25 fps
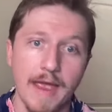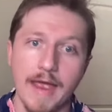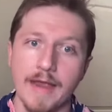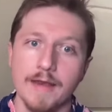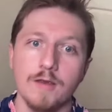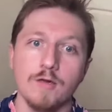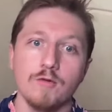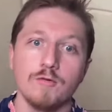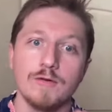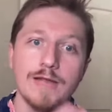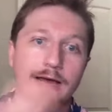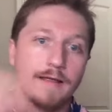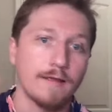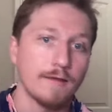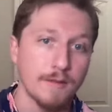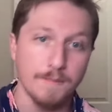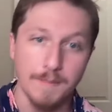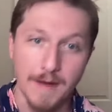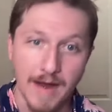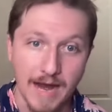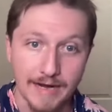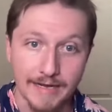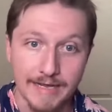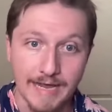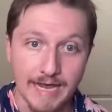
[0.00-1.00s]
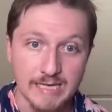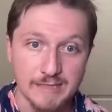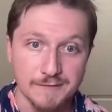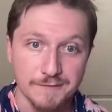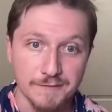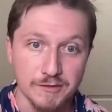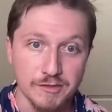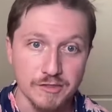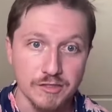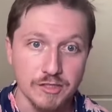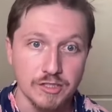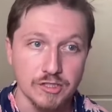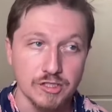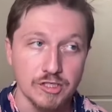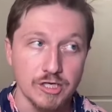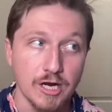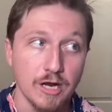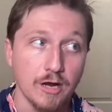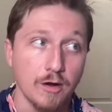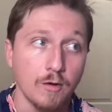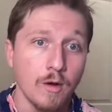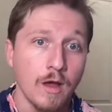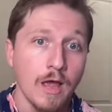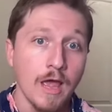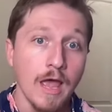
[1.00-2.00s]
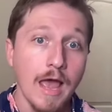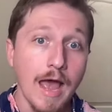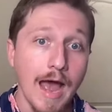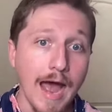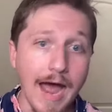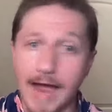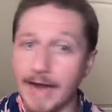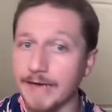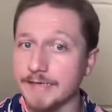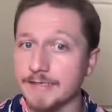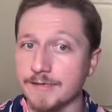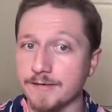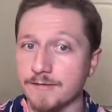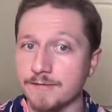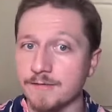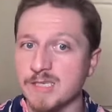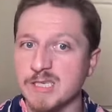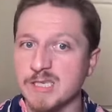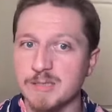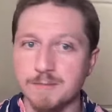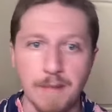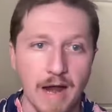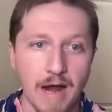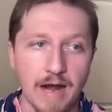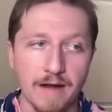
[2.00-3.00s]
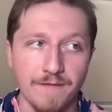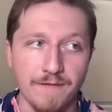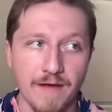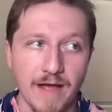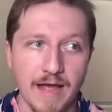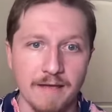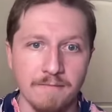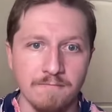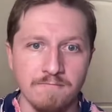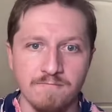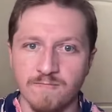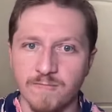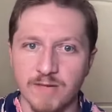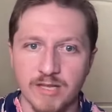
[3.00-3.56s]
and you download the podcast version of the show iTunes, Spotify,